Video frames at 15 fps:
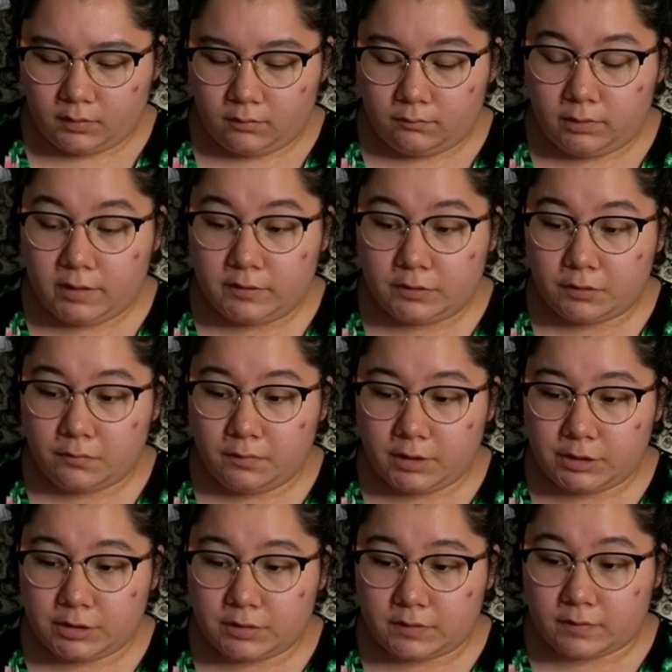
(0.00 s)
Winter
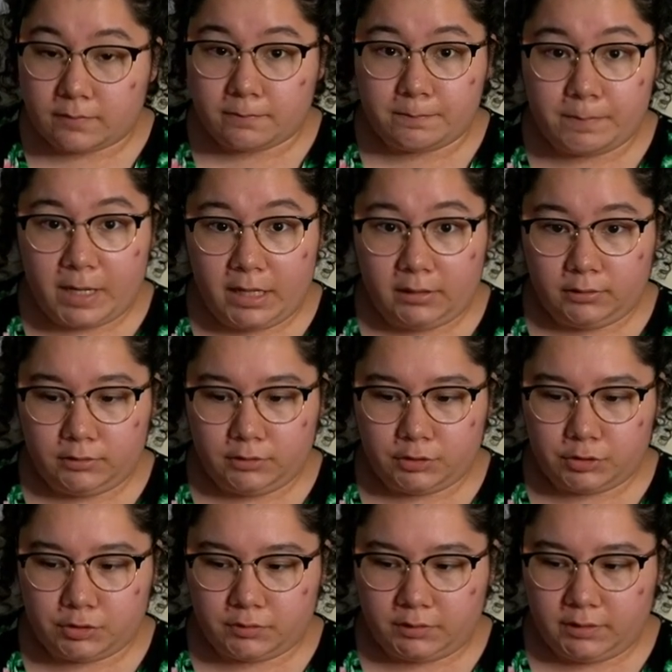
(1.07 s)
Wishes, banger
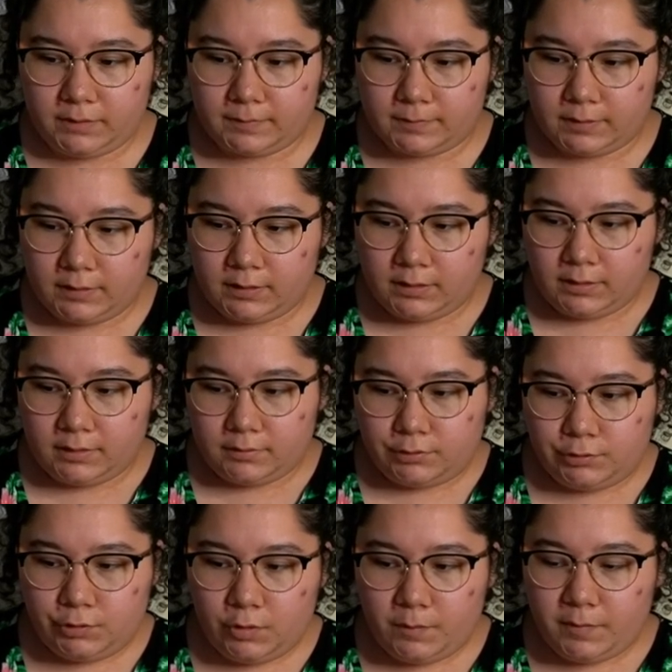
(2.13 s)
stream.
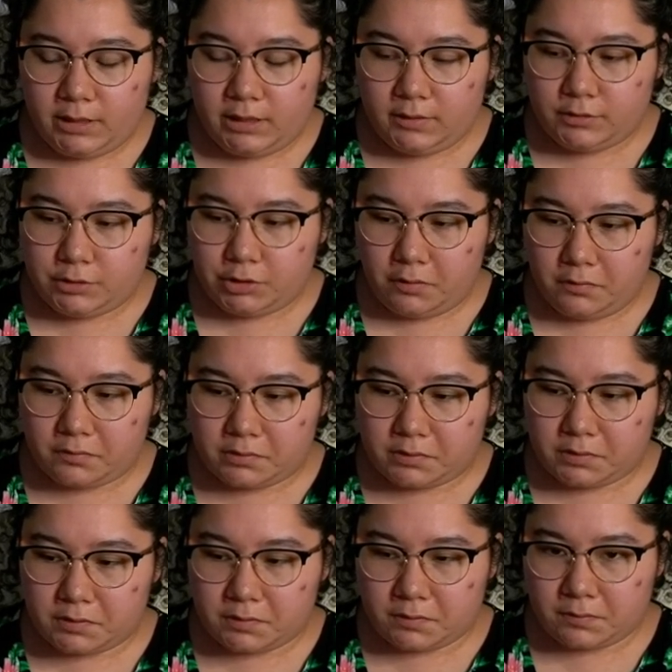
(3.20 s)
So many
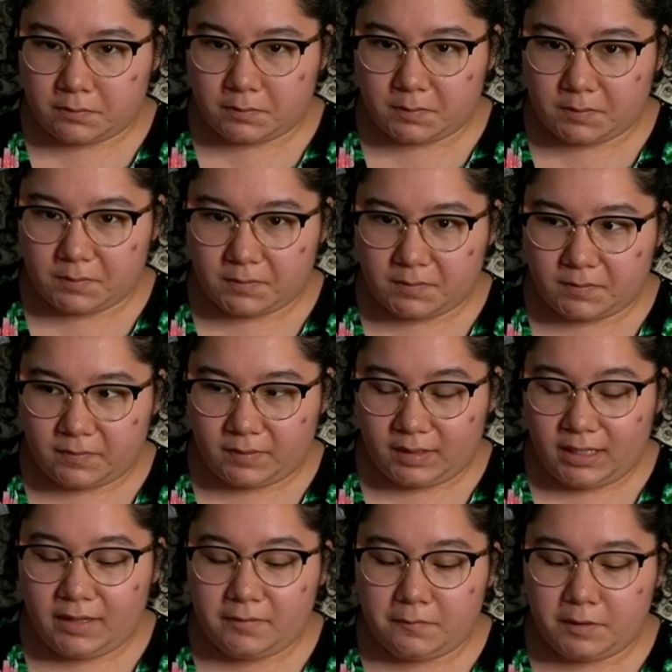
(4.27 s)
jokes.
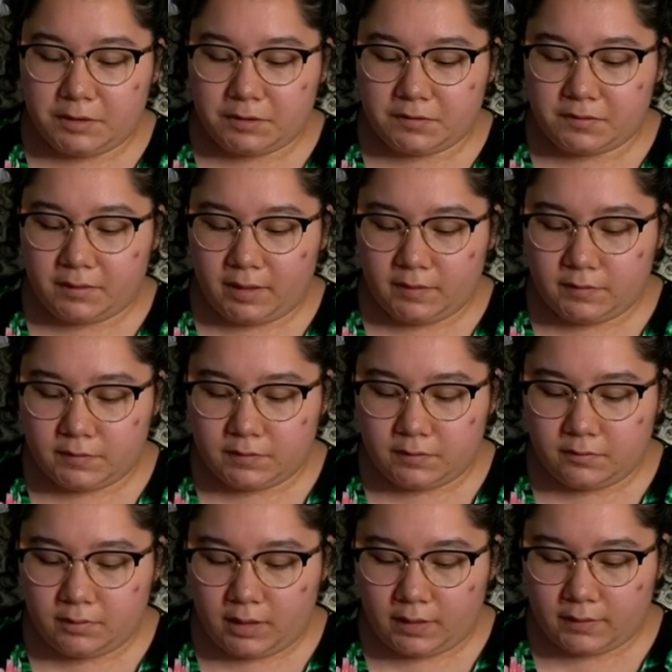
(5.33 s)
And wishes granted to
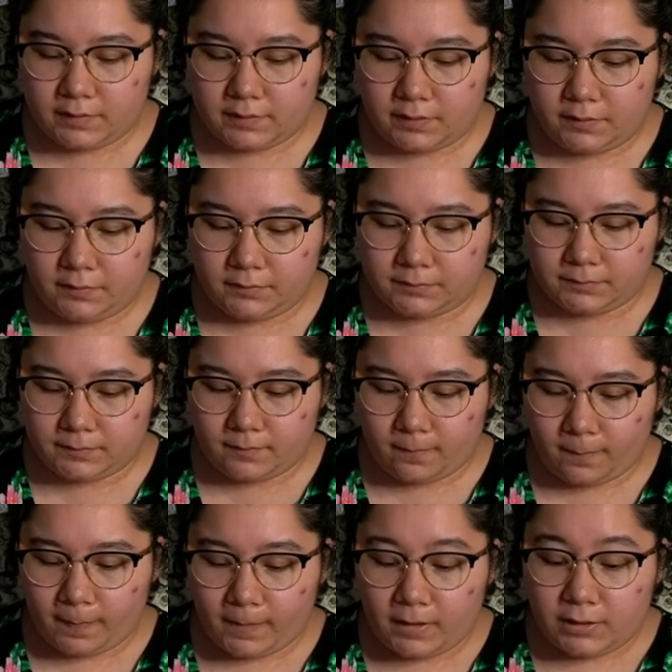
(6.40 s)
you guys at home.
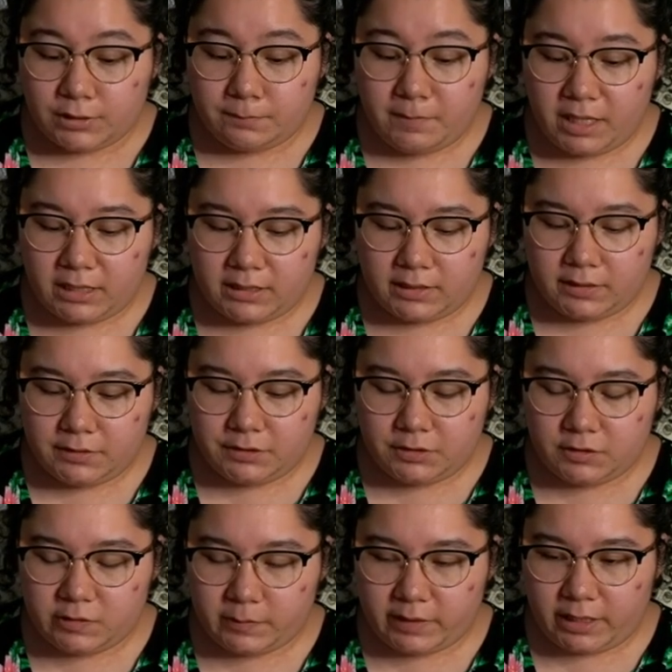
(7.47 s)
Making a
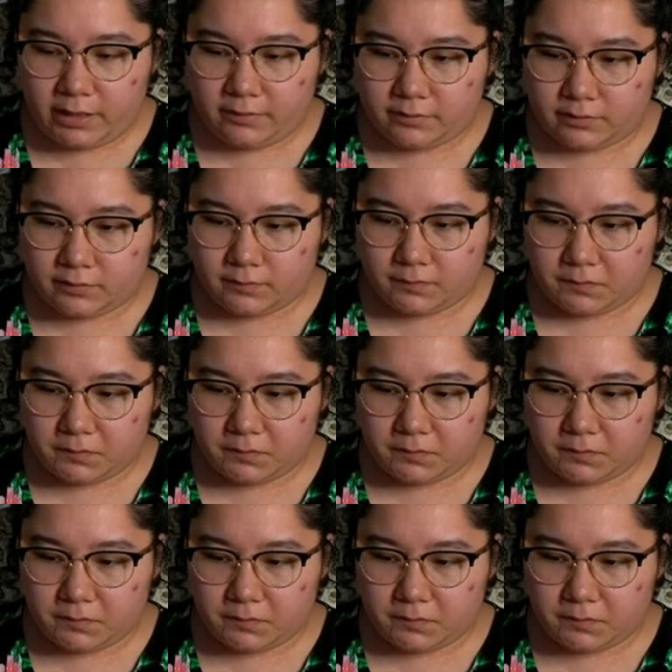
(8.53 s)
gingerbread house.